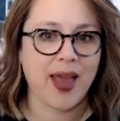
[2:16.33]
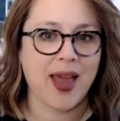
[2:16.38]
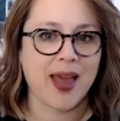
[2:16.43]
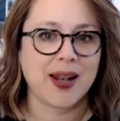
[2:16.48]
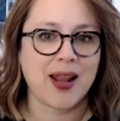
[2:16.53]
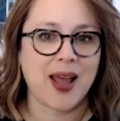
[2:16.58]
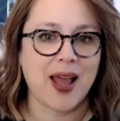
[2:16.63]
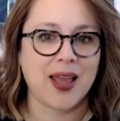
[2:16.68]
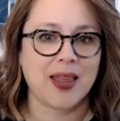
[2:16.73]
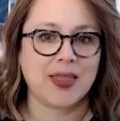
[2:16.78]

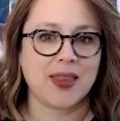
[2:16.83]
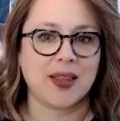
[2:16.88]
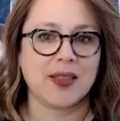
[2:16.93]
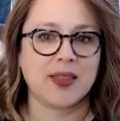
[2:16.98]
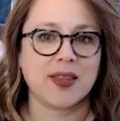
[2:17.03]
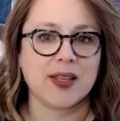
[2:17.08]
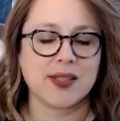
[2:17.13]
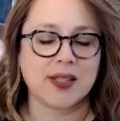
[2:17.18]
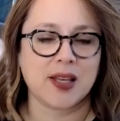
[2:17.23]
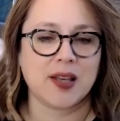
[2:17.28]
And I
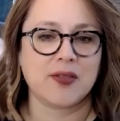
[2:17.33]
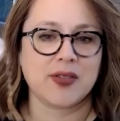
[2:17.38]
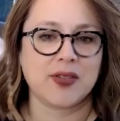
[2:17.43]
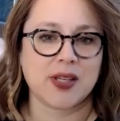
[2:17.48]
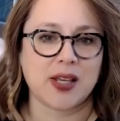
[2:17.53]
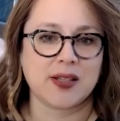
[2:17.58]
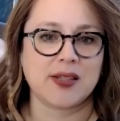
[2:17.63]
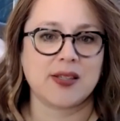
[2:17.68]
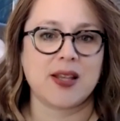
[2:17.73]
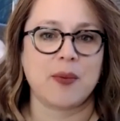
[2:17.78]
think this
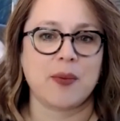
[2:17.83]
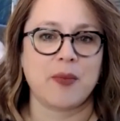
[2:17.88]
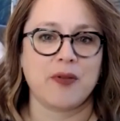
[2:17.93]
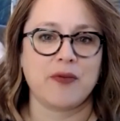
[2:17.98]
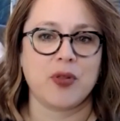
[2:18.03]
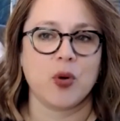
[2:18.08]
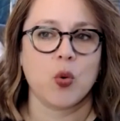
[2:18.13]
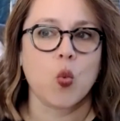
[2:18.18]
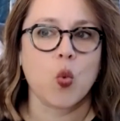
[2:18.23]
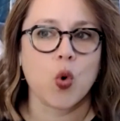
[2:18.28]
gives us some
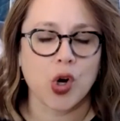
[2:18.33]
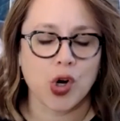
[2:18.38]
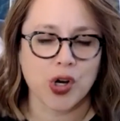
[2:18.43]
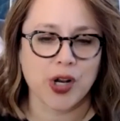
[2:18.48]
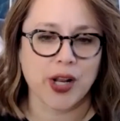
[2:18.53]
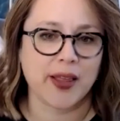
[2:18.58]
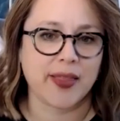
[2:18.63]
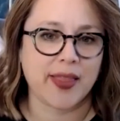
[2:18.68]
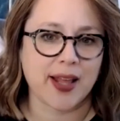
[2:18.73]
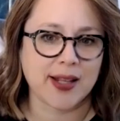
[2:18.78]
of the
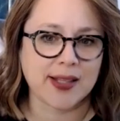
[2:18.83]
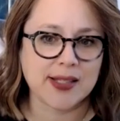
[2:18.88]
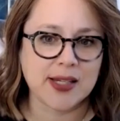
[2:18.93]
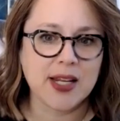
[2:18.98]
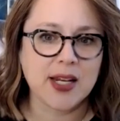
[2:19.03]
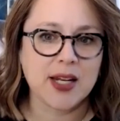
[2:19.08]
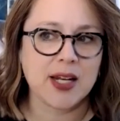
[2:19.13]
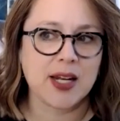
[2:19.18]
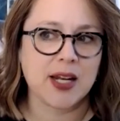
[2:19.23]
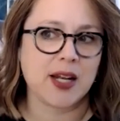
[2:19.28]
wording that's
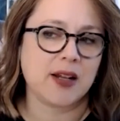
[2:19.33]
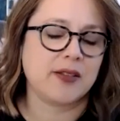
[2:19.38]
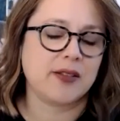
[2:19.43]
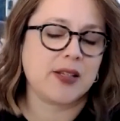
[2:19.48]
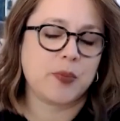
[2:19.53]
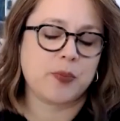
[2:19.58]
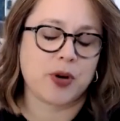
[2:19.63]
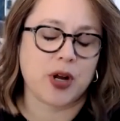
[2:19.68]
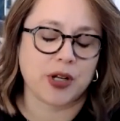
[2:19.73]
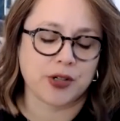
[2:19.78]
needed and a
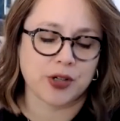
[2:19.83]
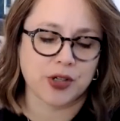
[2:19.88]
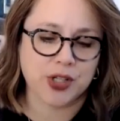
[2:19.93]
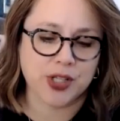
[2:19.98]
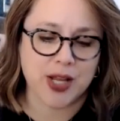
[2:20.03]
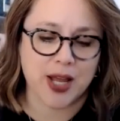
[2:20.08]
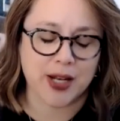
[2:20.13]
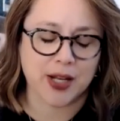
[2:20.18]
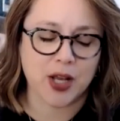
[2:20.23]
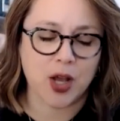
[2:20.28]
deeper
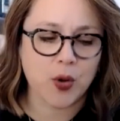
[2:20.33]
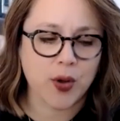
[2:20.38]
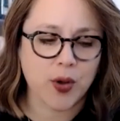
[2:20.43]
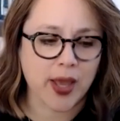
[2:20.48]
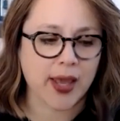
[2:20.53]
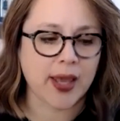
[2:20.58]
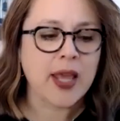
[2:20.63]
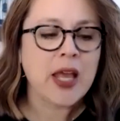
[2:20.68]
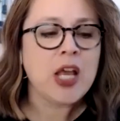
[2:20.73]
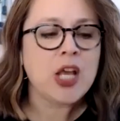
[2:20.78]
understanding.
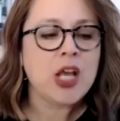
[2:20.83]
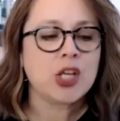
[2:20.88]
Okay.